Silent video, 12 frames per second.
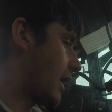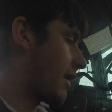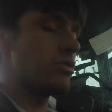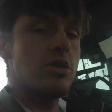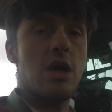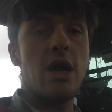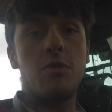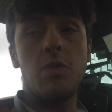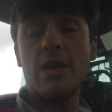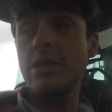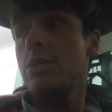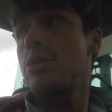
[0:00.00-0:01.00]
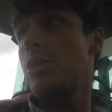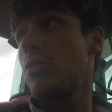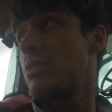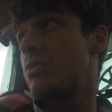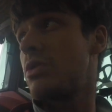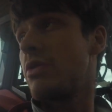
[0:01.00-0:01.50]
I went to
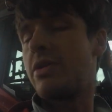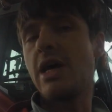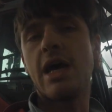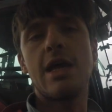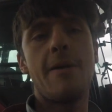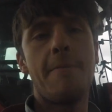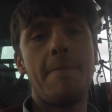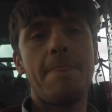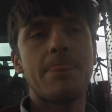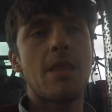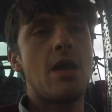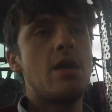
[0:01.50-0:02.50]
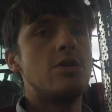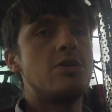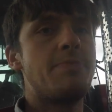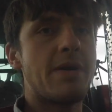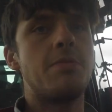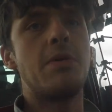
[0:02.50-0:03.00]
Joseph's the other day
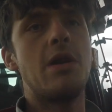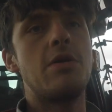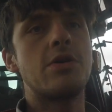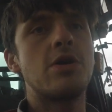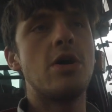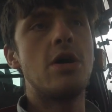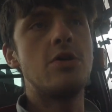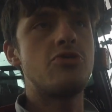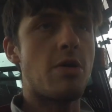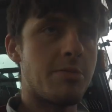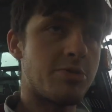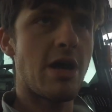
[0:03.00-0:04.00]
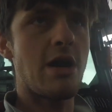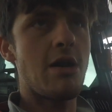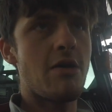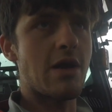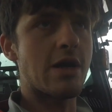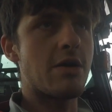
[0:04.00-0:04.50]
to pick up a load of corn, drop my trailer
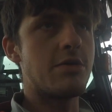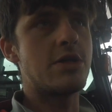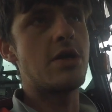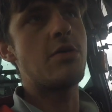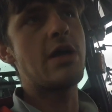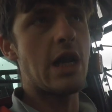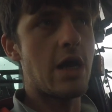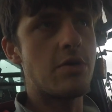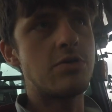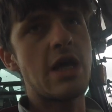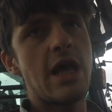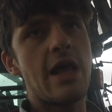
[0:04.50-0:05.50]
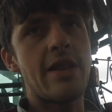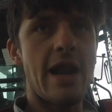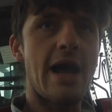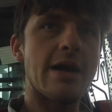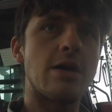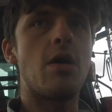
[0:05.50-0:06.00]
off like I always do. He loads it and then
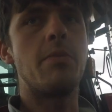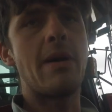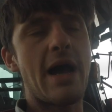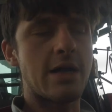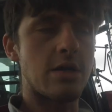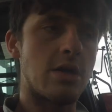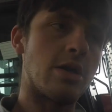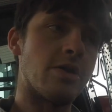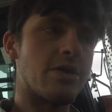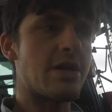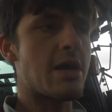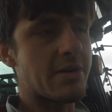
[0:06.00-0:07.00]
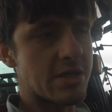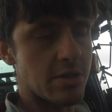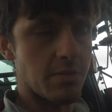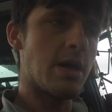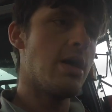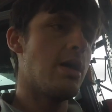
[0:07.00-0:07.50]
I go back another day and pick it
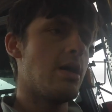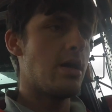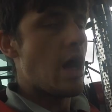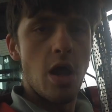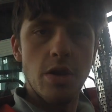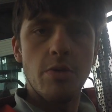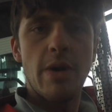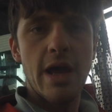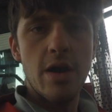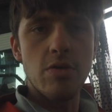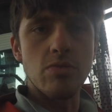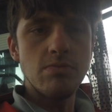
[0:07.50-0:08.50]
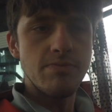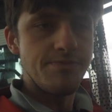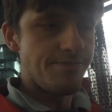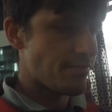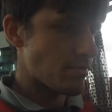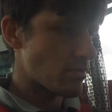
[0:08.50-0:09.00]
up. On the way home,
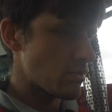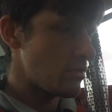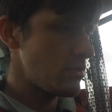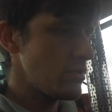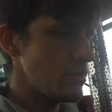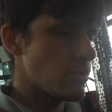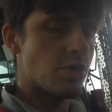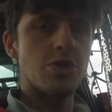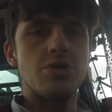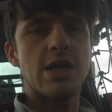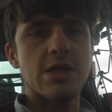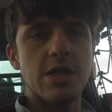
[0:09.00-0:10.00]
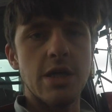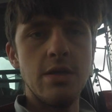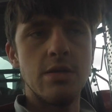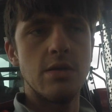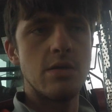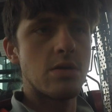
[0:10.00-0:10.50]
the tractor
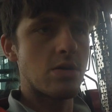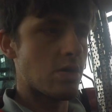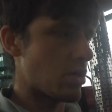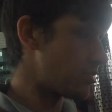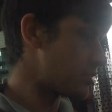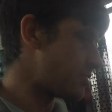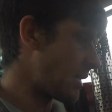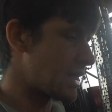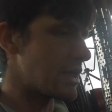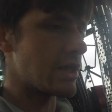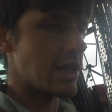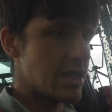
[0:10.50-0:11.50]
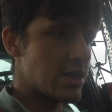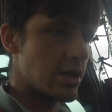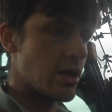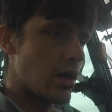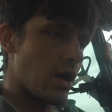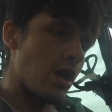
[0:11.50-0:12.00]
comes back into this
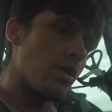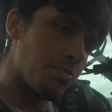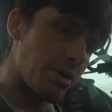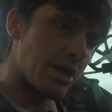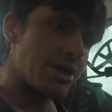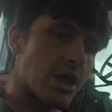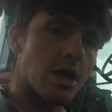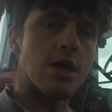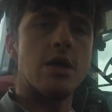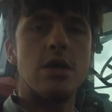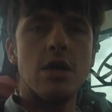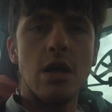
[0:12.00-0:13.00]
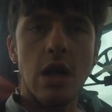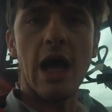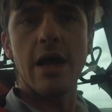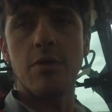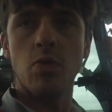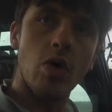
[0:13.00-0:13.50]
low pressure
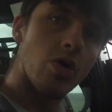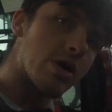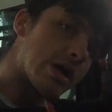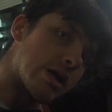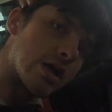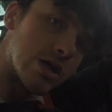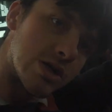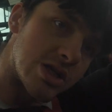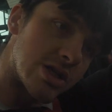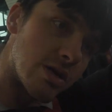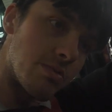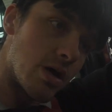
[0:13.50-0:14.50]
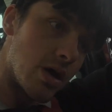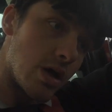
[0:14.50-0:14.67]
light warning system.